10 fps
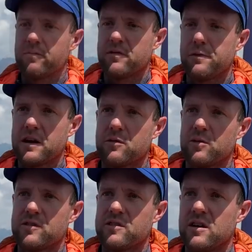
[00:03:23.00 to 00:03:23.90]
The fact
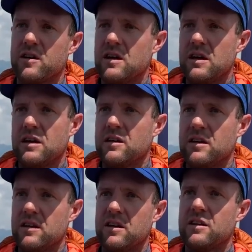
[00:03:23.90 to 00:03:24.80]
was
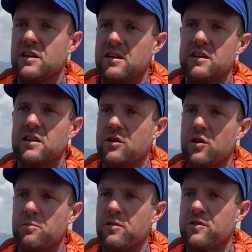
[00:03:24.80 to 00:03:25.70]
in the
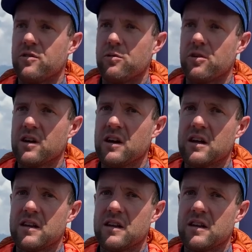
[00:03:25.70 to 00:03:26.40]
comp was not working,